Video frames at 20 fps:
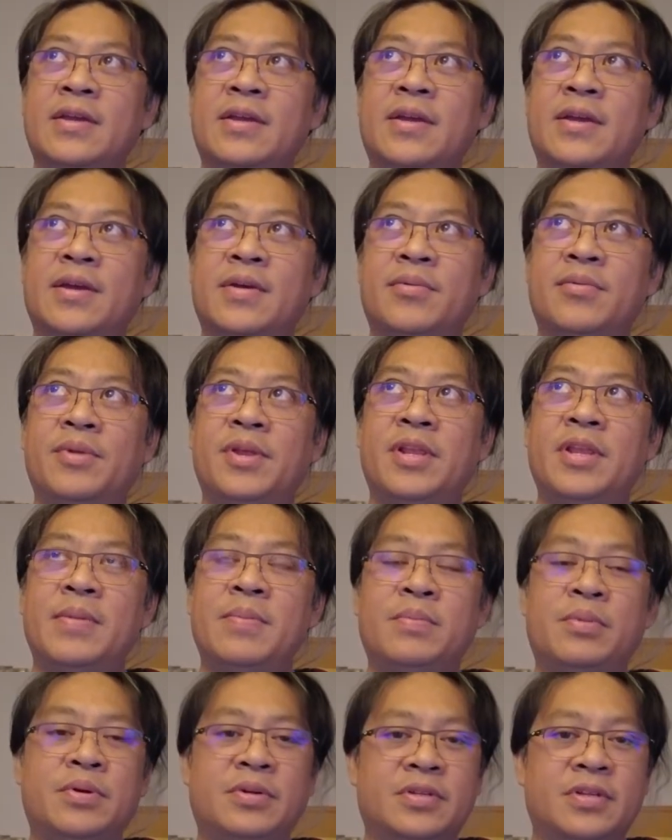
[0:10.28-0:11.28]
really
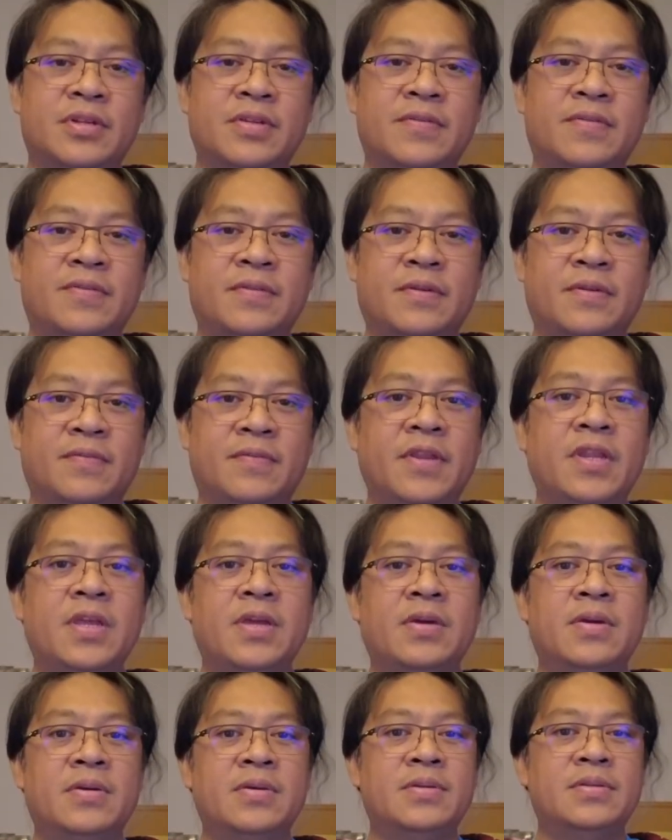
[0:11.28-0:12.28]
important for
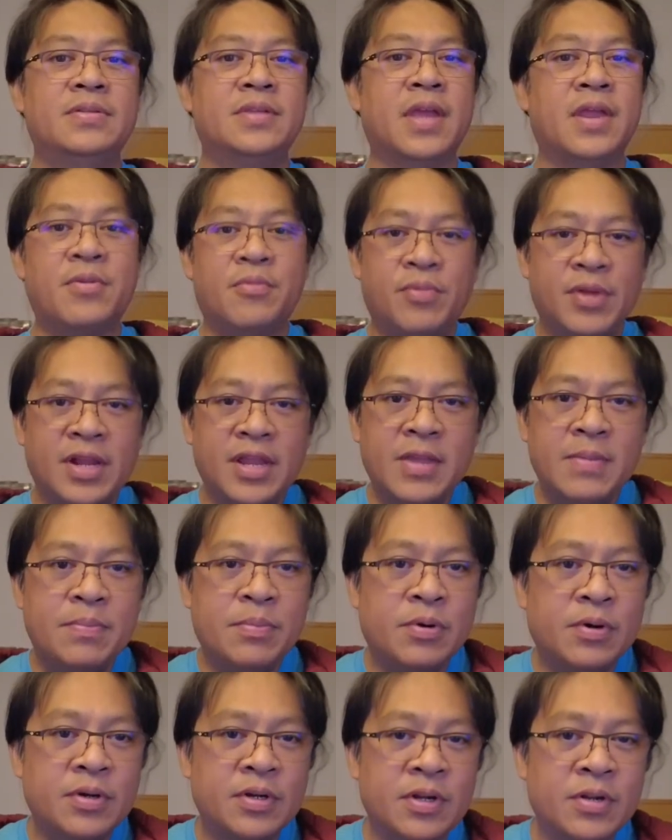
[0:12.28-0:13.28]
videos and really
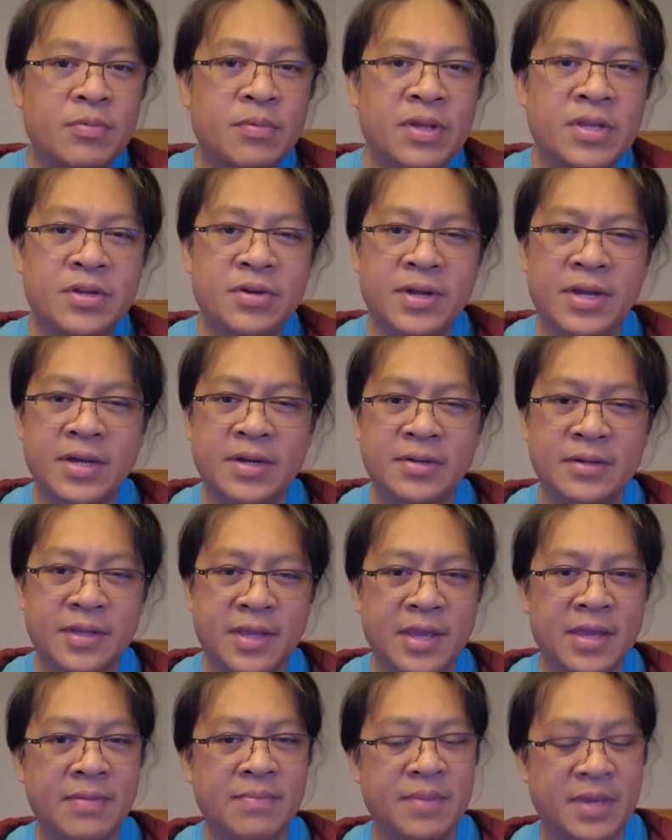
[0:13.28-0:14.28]
important when you're out
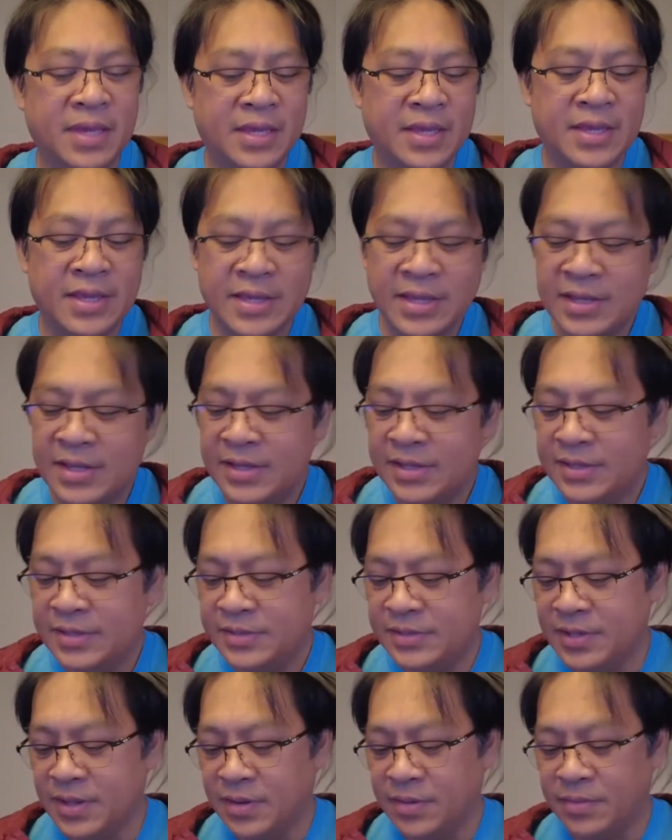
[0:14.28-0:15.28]
camping.
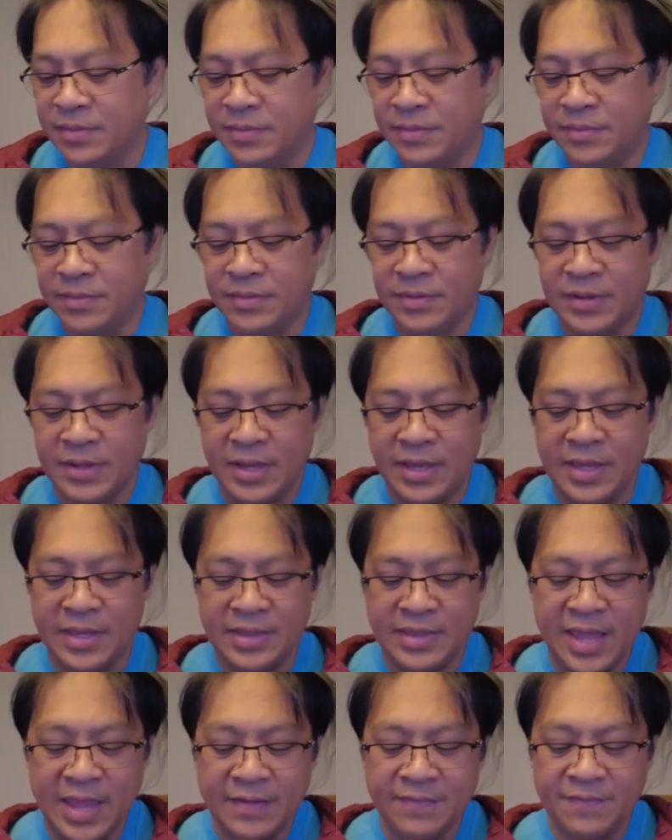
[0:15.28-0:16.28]
So
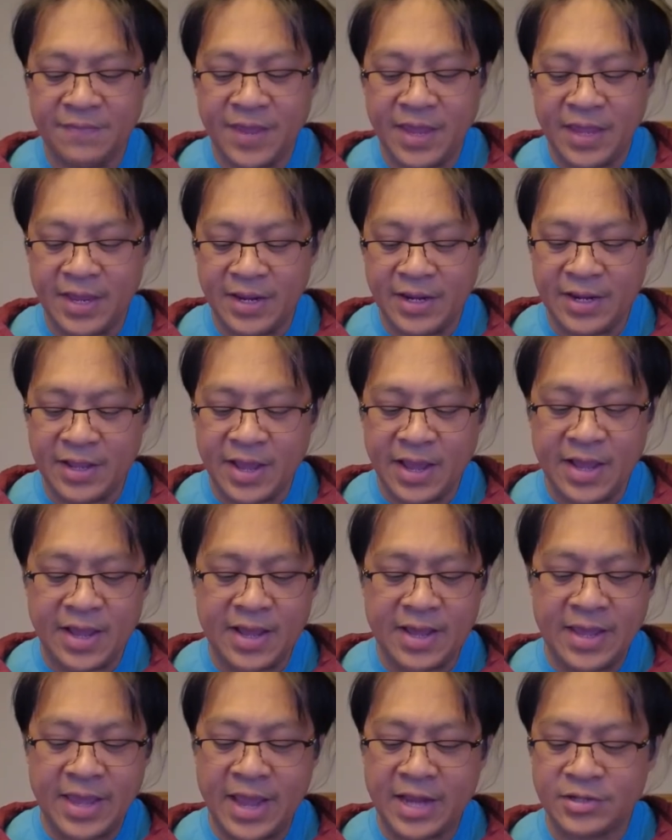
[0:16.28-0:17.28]
in that vein,
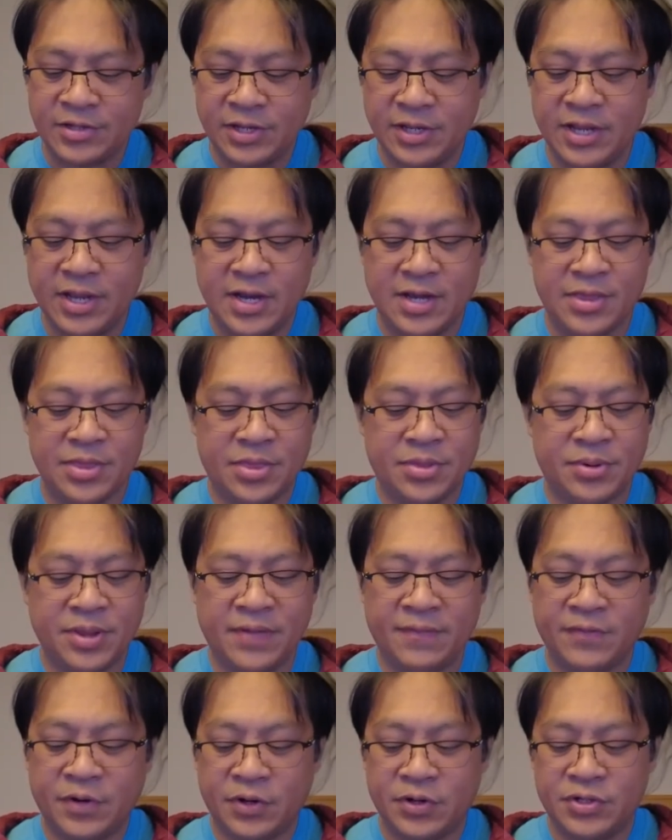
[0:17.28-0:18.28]
I actually got three
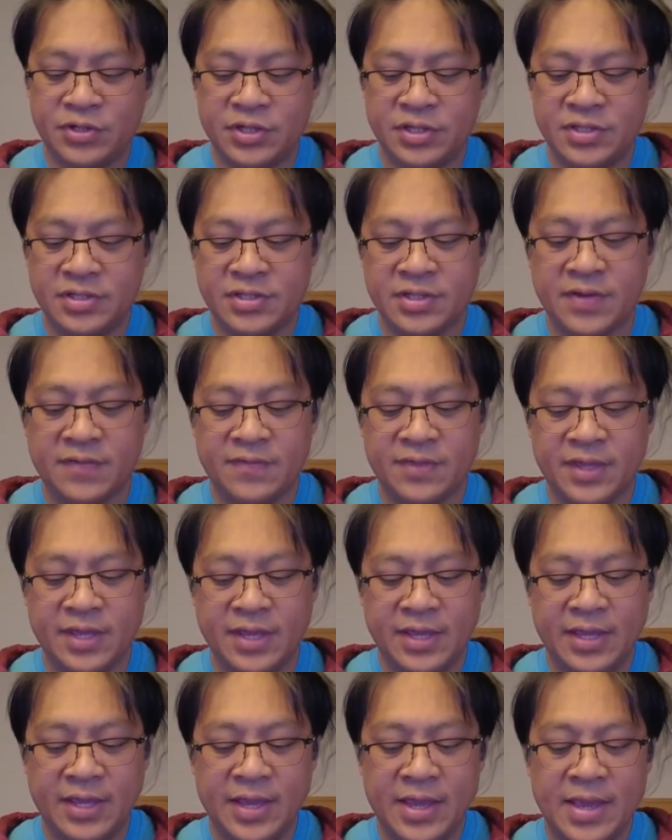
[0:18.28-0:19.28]
versions of
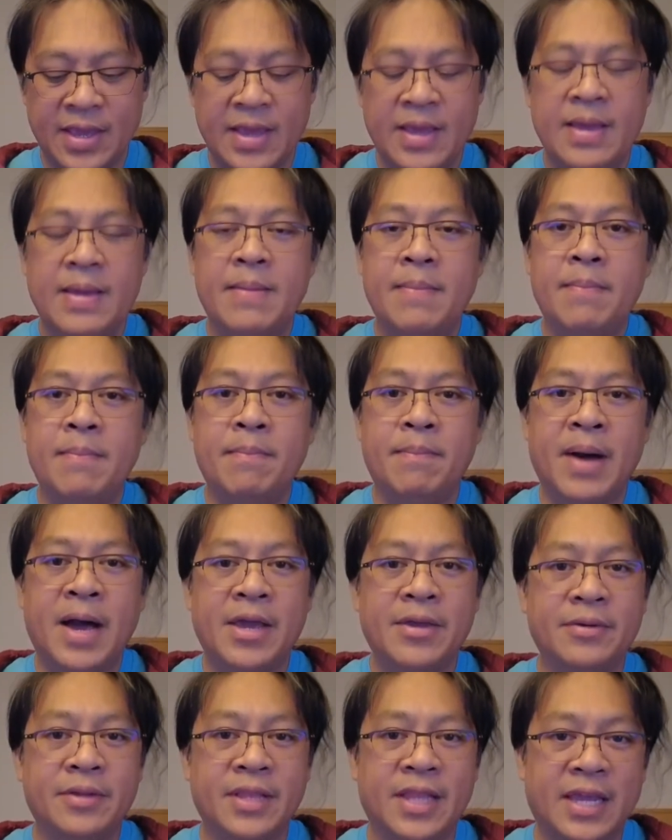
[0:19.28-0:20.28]
the
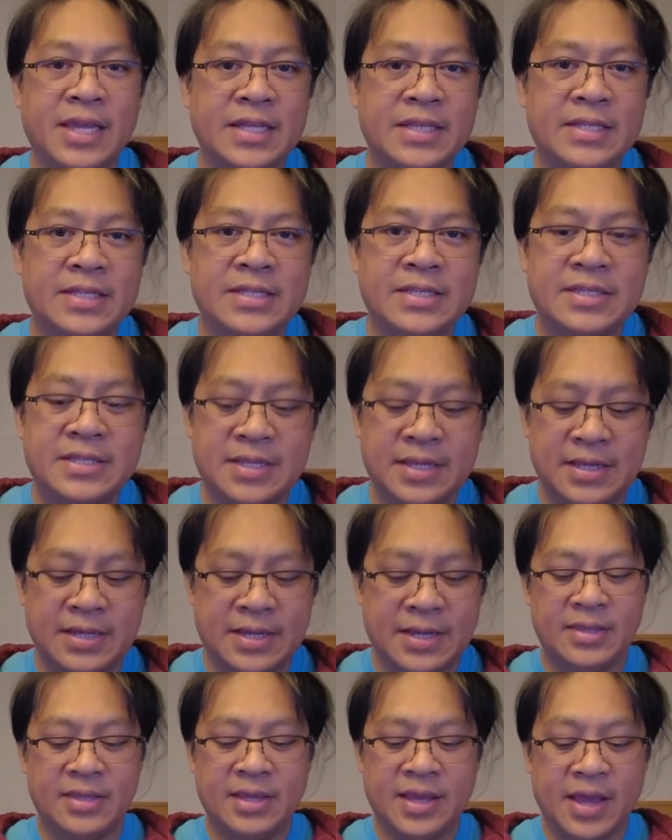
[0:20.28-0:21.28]
BioLights.
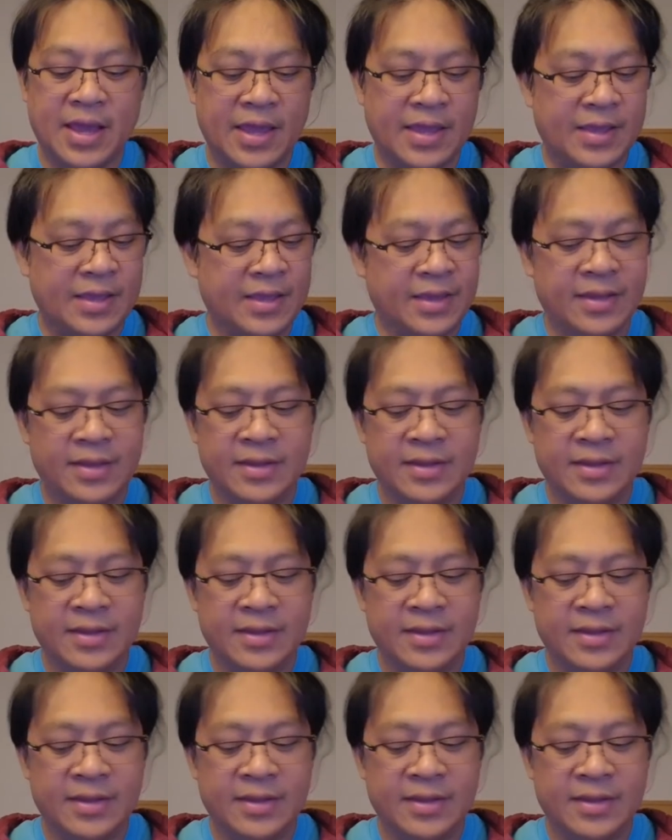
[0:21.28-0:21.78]
I